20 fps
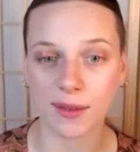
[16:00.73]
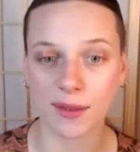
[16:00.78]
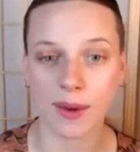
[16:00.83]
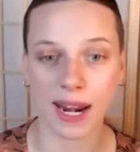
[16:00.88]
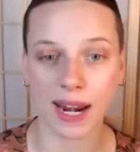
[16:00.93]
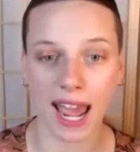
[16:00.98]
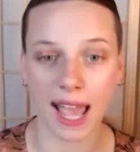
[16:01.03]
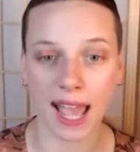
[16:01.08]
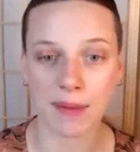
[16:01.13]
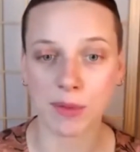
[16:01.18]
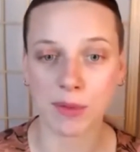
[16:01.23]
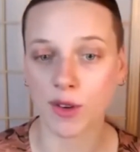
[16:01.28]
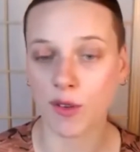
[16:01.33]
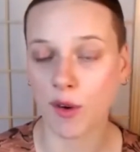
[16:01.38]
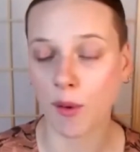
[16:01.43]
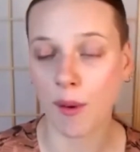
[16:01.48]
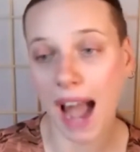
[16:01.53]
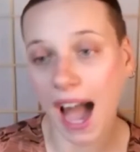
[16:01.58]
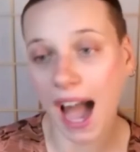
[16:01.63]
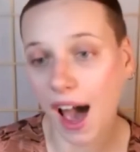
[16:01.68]
when I move
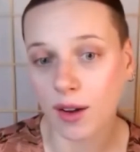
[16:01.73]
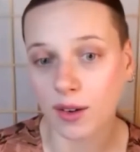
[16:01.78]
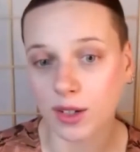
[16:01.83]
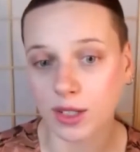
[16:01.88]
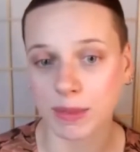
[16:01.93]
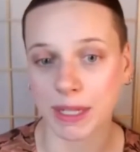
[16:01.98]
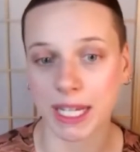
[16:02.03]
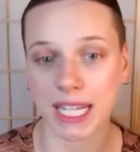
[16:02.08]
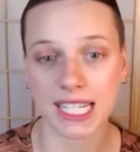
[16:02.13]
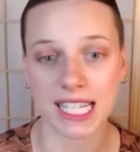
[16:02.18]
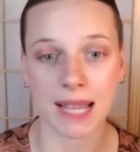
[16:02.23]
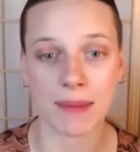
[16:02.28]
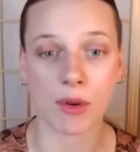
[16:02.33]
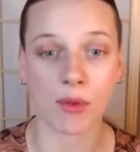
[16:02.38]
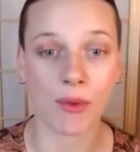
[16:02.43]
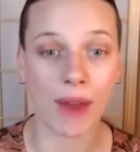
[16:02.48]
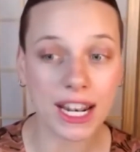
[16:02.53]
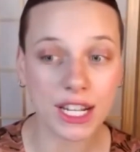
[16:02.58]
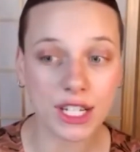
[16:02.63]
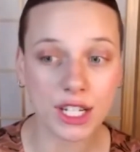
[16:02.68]
around because I'm a
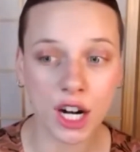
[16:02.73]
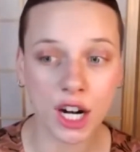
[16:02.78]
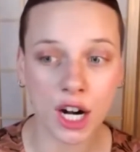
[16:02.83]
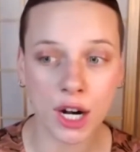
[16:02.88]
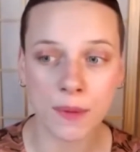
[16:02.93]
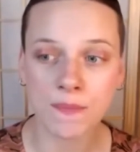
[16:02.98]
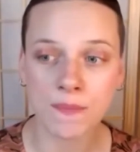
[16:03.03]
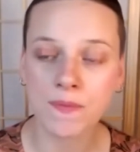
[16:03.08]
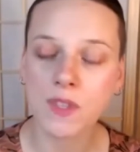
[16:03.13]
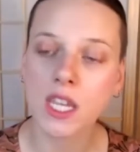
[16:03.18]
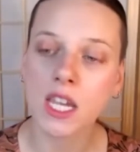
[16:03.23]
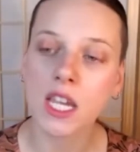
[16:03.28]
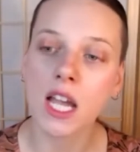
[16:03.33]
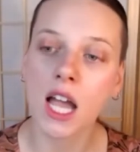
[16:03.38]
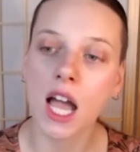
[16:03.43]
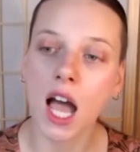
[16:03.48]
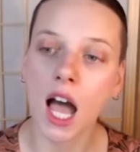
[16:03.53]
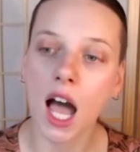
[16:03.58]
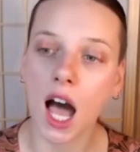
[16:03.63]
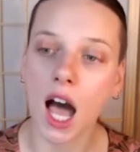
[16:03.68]
renter.
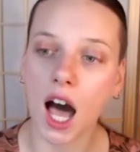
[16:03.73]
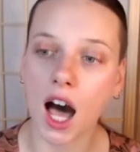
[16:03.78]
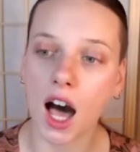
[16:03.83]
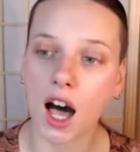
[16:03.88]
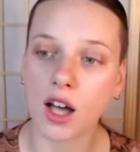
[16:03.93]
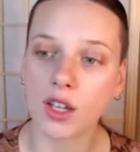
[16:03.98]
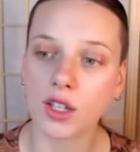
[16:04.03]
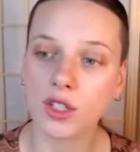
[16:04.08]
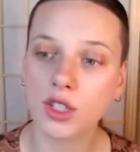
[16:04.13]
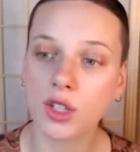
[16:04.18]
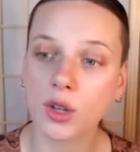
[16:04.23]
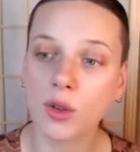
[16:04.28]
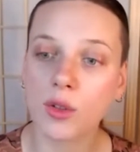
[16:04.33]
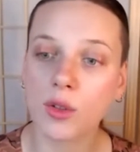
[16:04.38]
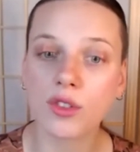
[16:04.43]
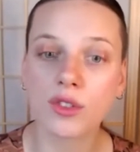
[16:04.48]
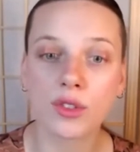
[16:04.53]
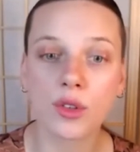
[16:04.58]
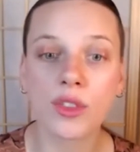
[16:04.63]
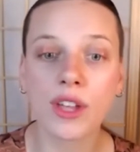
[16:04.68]
So
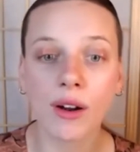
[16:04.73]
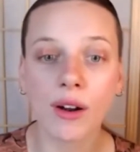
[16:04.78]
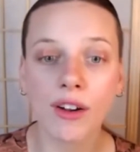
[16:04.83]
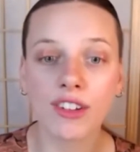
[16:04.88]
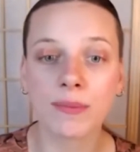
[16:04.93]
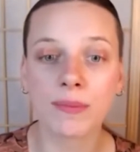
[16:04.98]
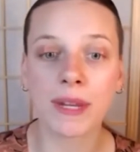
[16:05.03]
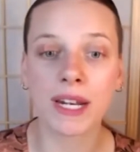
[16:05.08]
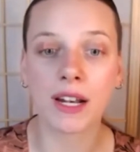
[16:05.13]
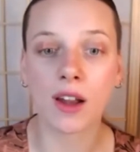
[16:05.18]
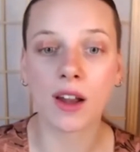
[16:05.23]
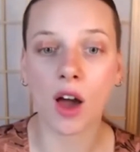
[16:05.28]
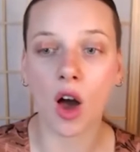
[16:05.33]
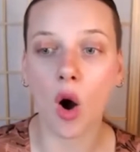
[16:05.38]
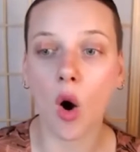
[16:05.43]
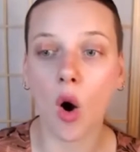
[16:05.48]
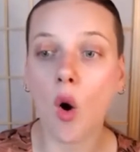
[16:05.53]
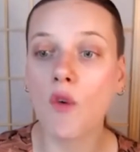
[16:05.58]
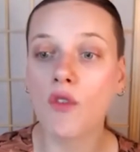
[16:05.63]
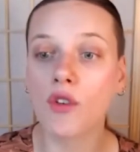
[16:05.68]
there has been
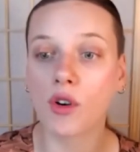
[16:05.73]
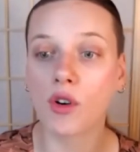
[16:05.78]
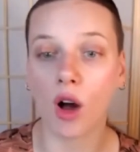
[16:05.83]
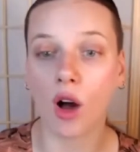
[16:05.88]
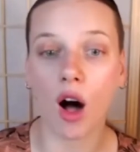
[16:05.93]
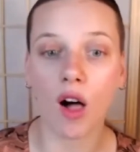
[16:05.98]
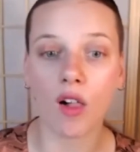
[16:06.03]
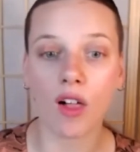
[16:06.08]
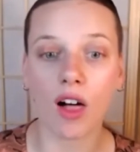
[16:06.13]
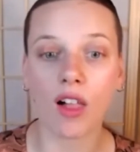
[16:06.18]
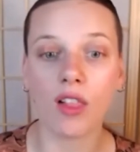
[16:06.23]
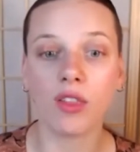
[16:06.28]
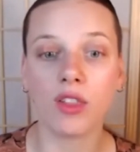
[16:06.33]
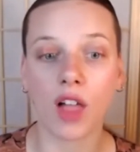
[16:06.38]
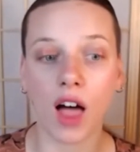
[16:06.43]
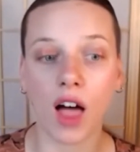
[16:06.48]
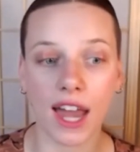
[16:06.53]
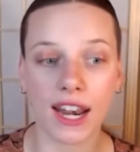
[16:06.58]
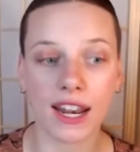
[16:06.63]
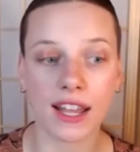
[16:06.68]
overall a
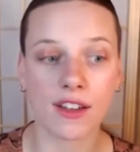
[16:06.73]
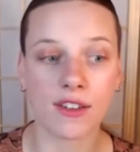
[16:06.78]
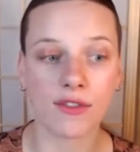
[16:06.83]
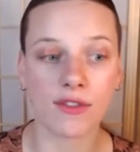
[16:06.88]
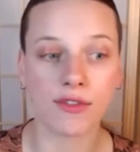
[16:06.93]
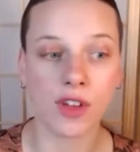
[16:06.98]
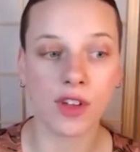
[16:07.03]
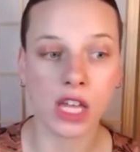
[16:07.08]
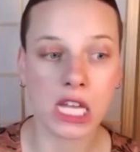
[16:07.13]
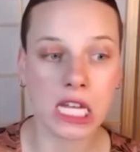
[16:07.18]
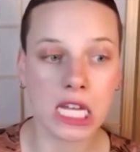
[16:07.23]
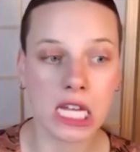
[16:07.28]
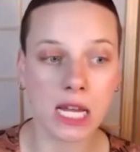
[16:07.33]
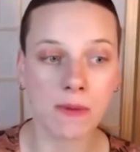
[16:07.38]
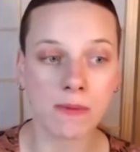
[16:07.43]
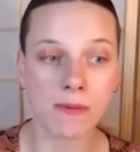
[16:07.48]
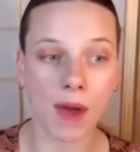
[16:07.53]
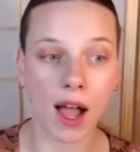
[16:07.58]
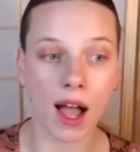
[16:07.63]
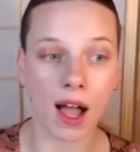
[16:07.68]
lot of
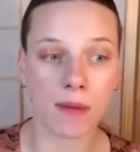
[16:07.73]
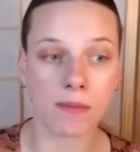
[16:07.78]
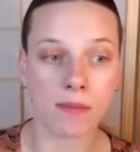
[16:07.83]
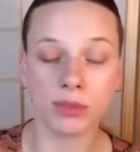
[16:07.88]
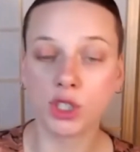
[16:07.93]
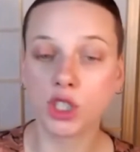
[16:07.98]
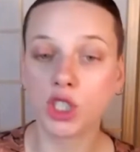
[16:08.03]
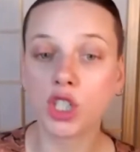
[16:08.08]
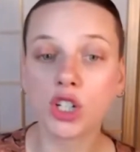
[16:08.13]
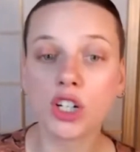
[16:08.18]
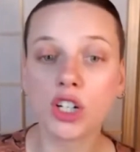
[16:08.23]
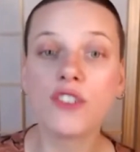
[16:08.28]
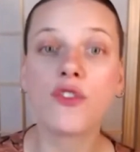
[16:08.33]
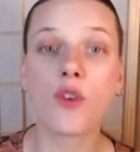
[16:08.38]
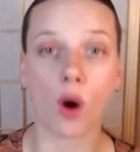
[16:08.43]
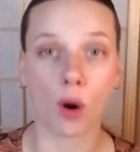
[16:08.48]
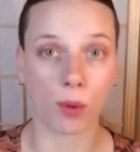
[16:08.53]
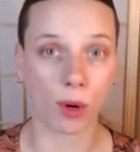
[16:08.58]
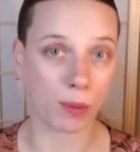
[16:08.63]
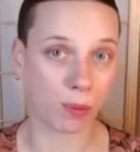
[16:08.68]
good
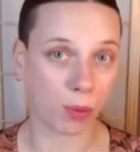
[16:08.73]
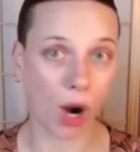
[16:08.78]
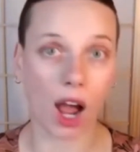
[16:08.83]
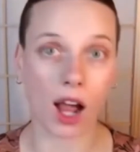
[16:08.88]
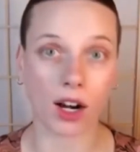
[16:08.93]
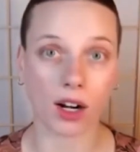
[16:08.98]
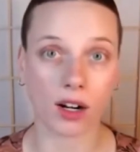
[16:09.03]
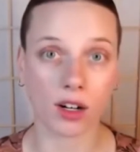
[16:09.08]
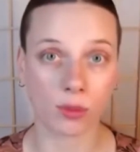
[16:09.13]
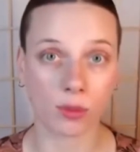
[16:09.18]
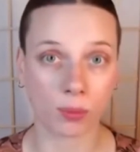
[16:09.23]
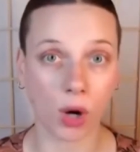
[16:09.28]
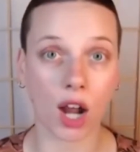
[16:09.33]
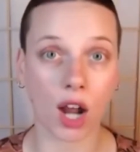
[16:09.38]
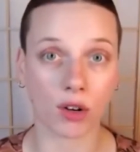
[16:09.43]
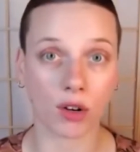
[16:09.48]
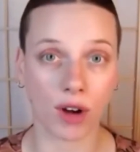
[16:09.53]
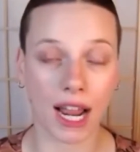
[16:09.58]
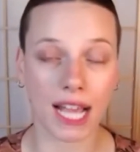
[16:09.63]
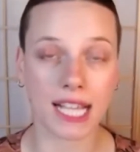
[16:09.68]
forward
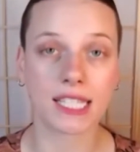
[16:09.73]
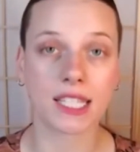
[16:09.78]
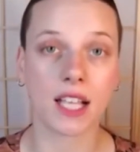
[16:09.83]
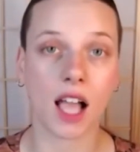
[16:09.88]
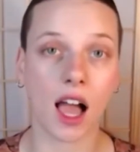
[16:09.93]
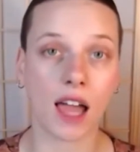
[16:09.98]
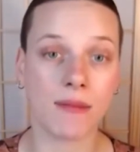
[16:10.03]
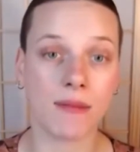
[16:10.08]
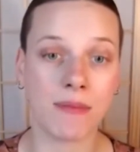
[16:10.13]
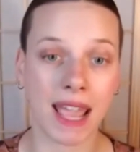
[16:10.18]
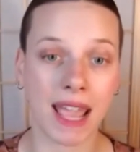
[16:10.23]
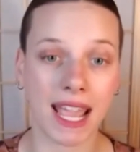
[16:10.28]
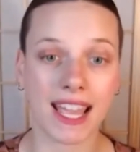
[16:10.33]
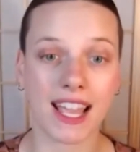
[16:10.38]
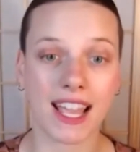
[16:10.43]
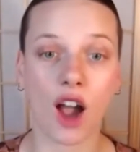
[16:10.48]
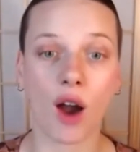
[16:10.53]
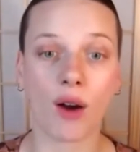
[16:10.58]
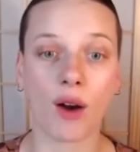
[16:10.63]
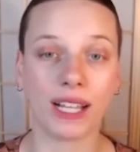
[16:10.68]
progress on
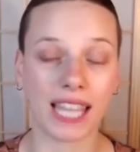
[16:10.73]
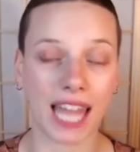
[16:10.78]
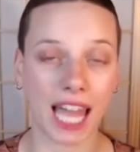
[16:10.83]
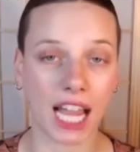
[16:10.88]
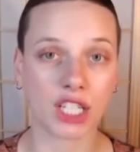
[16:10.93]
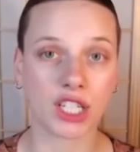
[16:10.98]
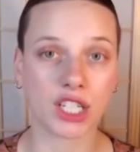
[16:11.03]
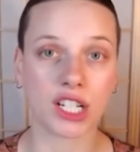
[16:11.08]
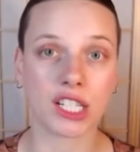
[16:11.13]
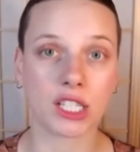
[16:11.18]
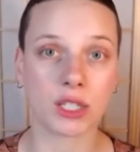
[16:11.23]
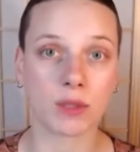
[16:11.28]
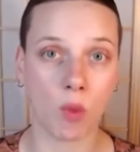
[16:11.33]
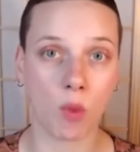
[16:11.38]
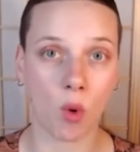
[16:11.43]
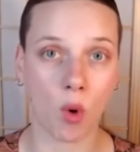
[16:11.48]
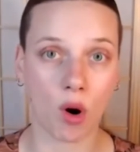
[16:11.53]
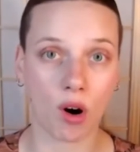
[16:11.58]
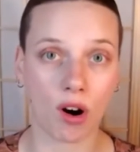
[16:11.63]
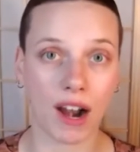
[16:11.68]
making our elections
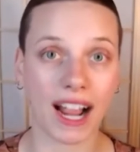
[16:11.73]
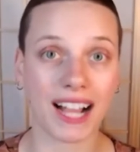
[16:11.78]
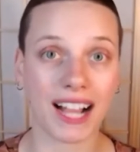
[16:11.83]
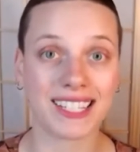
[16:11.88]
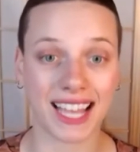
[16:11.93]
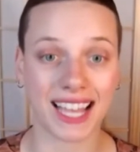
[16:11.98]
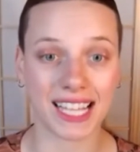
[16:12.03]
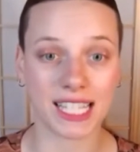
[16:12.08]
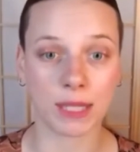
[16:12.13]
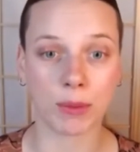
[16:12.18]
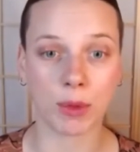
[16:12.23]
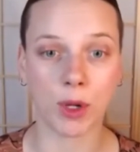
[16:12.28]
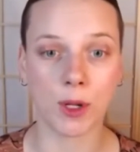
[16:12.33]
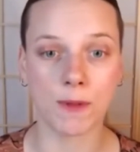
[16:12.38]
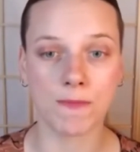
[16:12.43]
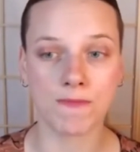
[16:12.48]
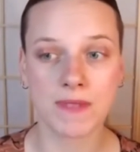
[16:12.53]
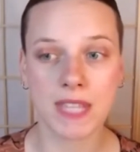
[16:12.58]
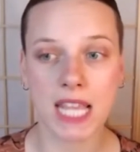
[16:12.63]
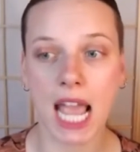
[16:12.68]
more
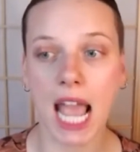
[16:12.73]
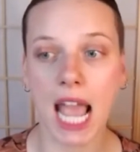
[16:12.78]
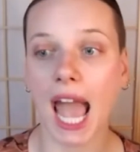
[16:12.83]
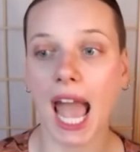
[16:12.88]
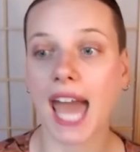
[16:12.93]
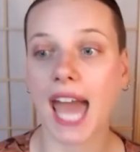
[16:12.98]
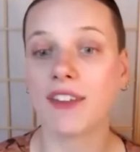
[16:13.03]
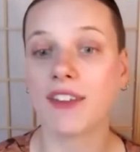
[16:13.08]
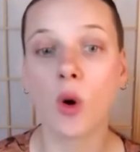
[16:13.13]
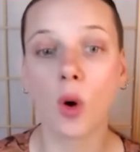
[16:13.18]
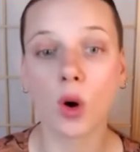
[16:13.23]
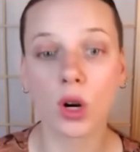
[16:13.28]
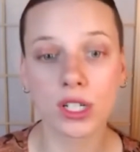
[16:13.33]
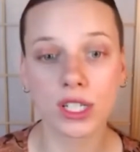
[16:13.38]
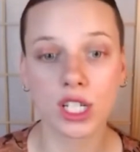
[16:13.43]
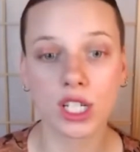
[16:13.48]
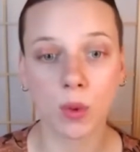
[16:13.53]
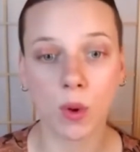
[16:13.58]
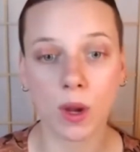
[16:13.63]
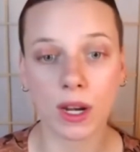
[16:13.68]
accessible. And of course,
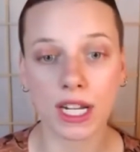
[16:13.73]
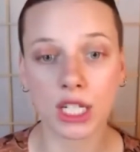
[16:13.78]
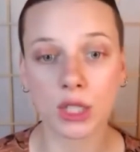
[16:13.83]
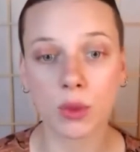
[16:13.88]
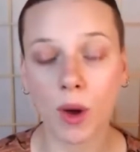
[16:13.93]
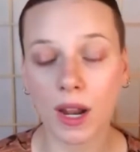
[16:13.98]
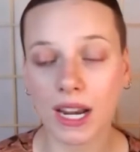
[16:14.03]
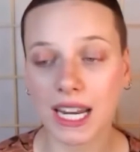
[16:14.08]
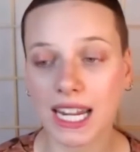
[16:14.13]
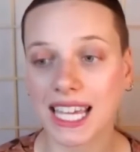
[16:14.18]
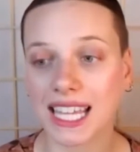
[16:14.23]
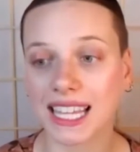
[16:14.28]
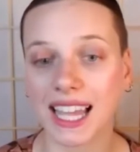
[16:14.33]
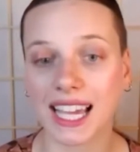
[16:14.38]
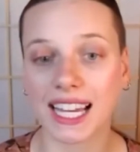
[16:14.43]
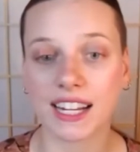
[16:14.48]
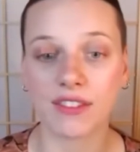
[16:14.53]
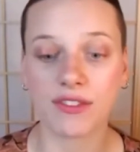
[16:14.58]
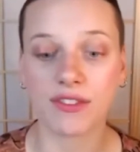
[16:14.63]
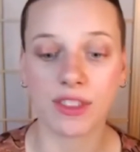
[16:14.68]
in 2020, in
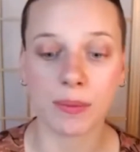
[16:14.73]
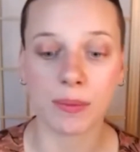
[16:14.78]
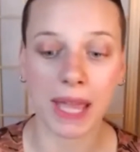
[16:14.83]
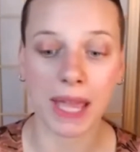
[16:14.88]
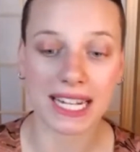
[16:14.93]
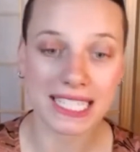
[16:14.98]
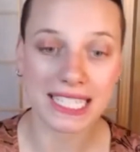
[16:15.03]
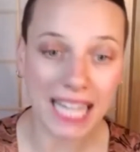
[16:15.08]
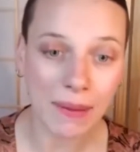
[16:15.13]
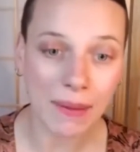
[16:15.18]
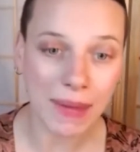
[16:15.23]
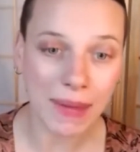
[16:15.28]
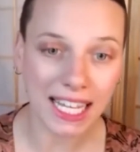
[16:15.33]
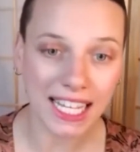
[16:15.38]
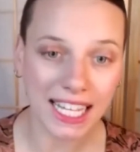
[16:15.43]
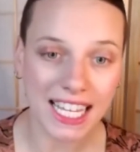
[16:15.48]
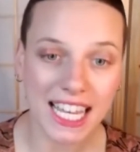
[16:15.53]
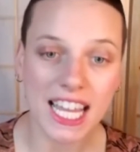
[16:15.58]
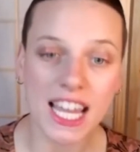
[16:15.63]
light of the pandemic,